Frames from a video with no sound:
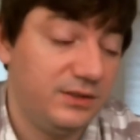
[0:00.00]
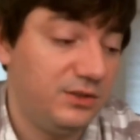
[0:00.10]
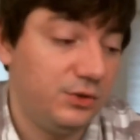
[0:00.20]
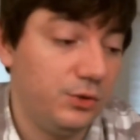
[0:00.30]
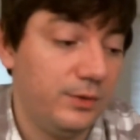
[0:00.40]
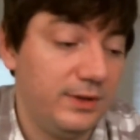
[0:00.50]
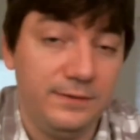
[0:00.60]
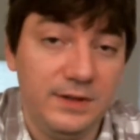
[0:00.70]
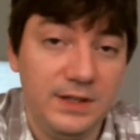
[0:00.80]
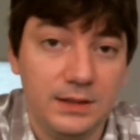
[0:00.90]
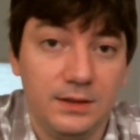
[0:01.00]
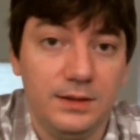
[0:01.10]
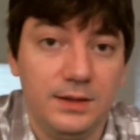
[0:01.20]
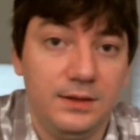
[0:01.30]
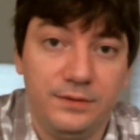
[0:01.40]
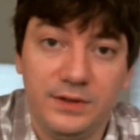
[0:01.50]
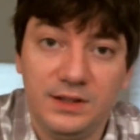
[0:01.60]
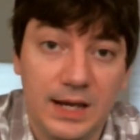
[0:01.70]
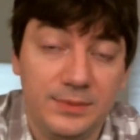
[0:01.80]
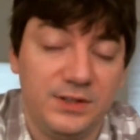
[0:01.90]
to defeat the
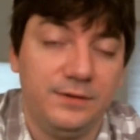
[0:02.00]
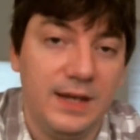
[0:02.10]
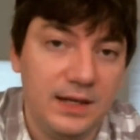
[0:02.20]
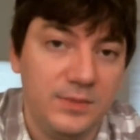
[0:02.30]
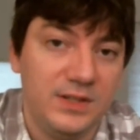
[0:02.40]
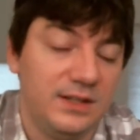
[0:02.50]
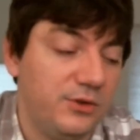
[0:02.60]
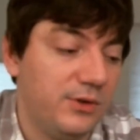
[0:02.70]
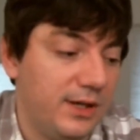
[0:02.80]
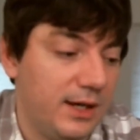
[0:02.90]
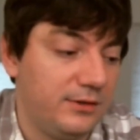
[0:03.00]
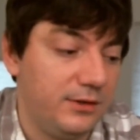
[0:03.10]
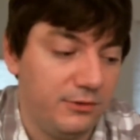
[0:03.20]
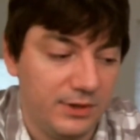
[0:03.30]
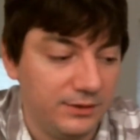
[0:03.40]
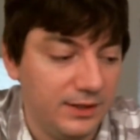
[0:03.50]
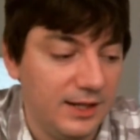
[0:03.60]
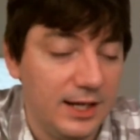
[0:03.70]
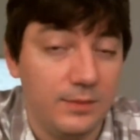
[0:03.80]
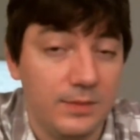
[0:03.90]
different types of enemies that you encounter throughout the
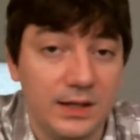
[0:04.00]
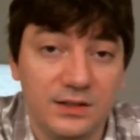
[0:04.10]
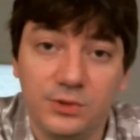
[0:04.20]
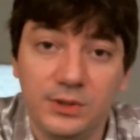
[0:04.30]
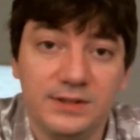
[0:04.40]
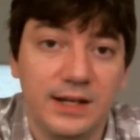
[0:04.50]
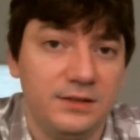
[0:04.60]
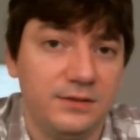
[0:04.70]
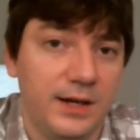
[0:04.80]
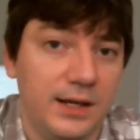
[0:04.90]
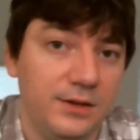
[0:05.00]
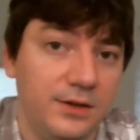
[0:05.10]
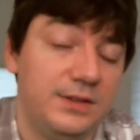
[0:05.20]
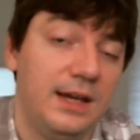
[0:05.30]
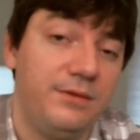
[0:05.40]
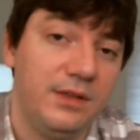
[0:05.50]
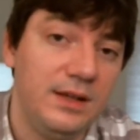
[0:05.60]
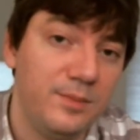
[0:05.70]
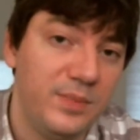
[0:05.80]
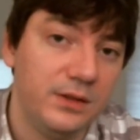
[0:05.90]
game. And it's really satisfying because
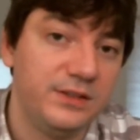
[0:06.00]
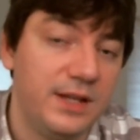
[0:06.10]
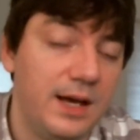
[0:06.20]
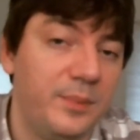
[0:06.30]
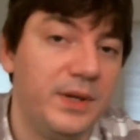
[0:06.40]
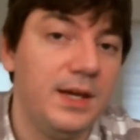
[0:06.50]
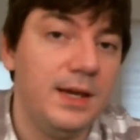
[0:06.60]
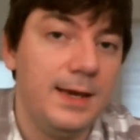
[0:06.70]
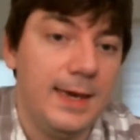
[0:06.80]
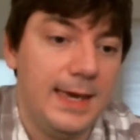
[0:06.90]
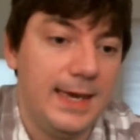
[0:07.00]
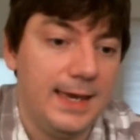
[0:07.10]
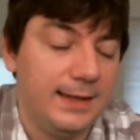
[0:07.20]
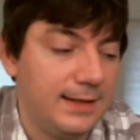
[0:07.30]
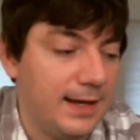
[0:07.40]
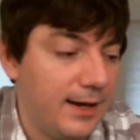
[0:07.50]
everything builds up, and